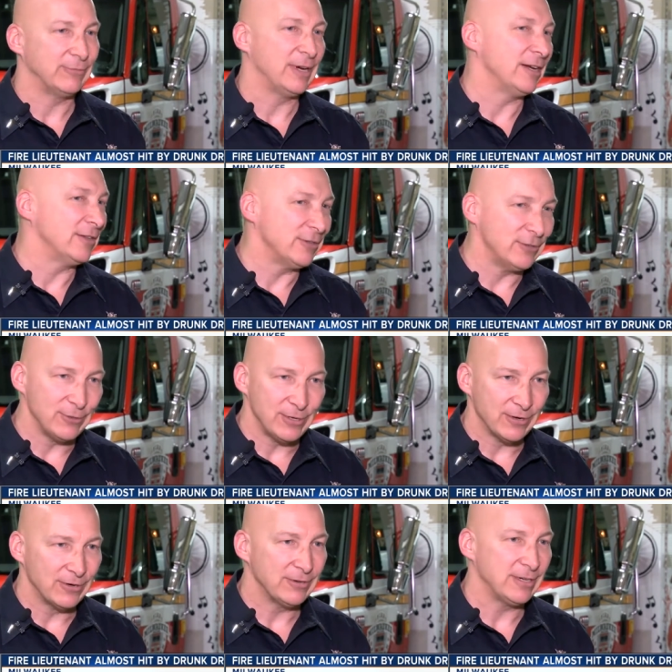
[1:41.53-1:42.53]
rein in the new
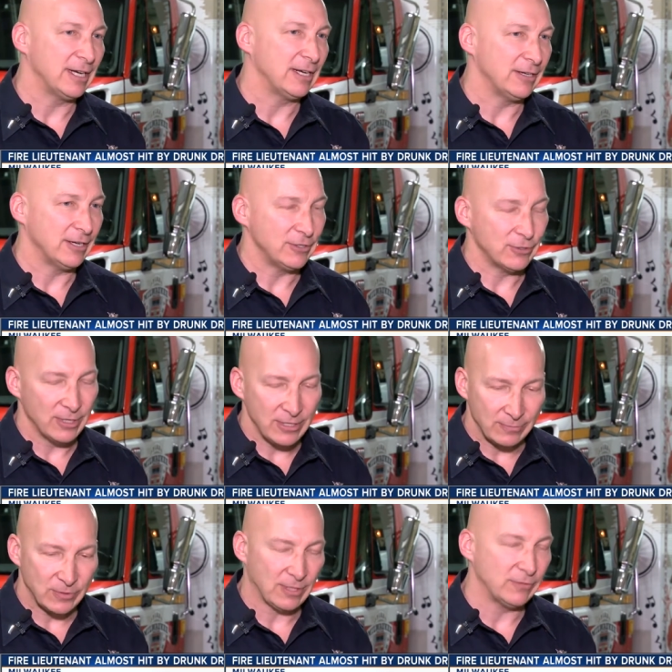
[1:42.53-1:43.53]
year and
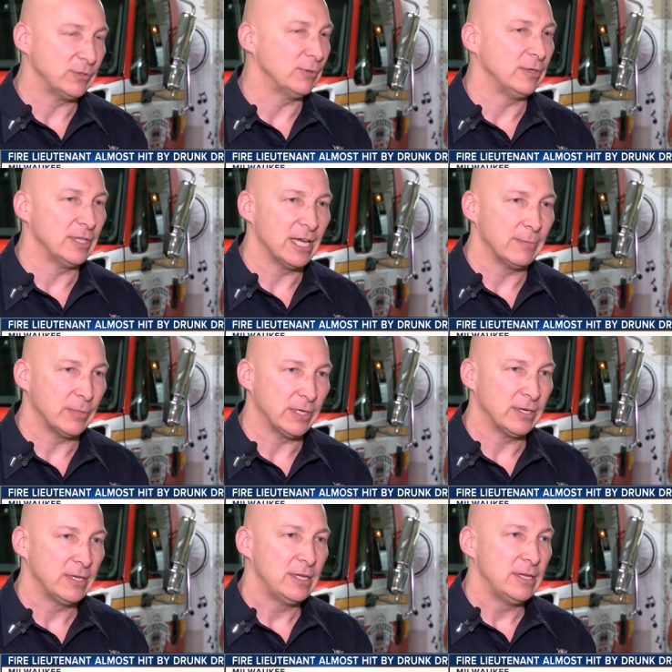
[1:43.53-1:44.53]
enjoy themselves doing that,
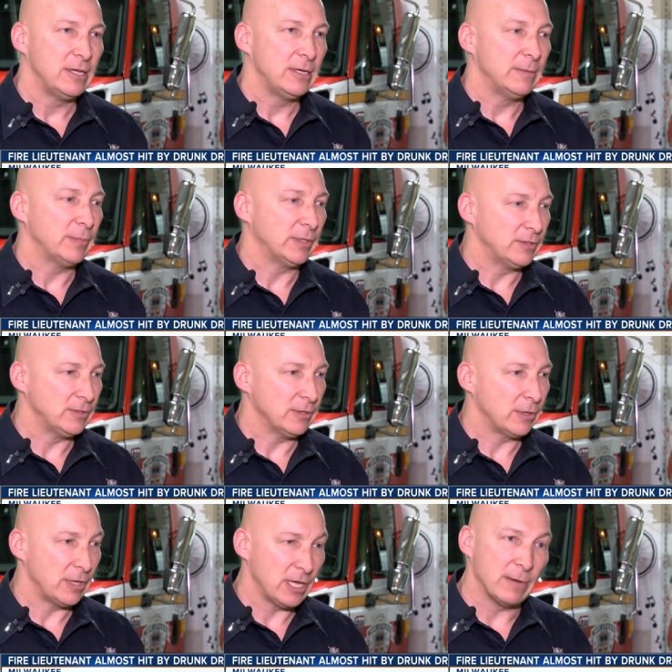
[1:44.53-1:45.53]
but, but
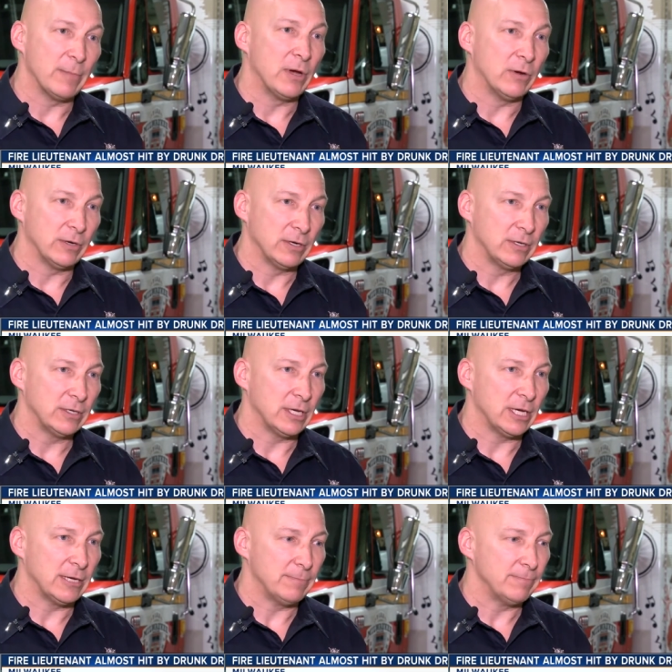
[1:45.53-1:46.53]
to think about
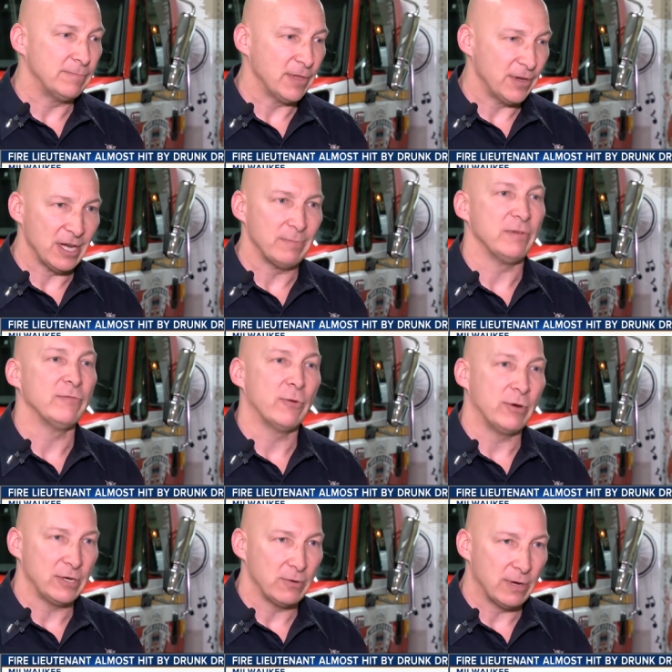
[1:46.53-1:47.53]
um, the night
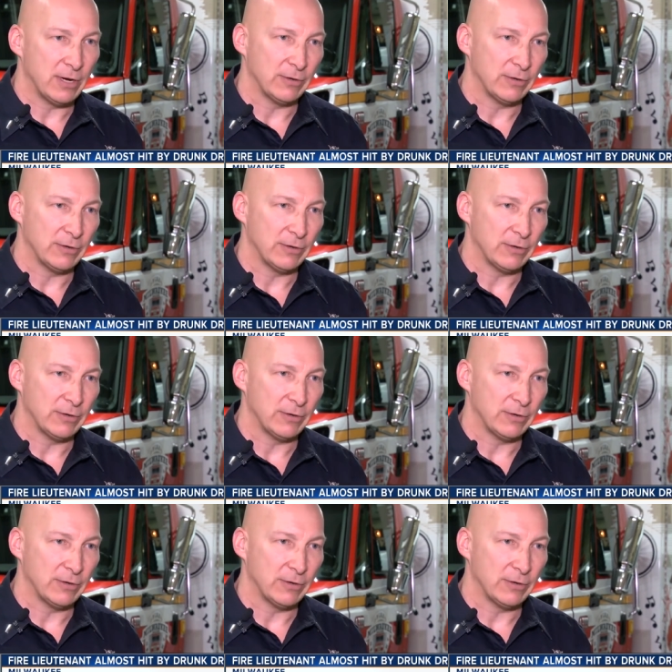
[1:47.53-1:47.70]
before you go